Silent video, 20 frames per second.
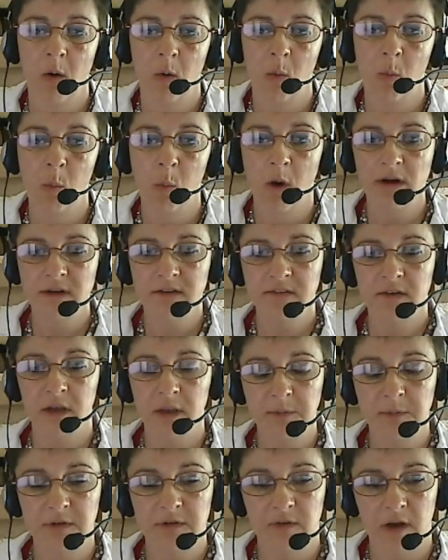what
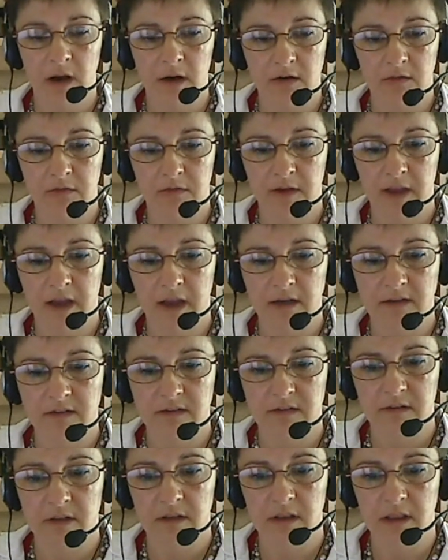types of
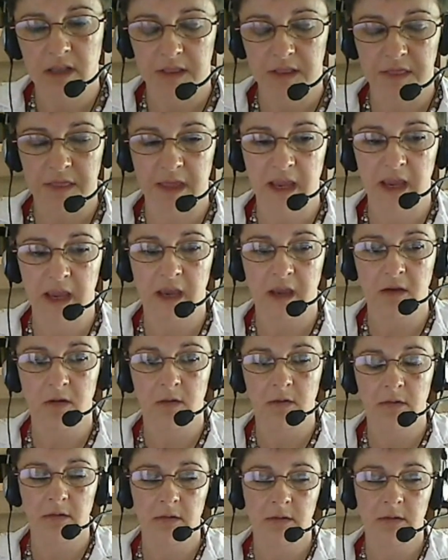artifacts that they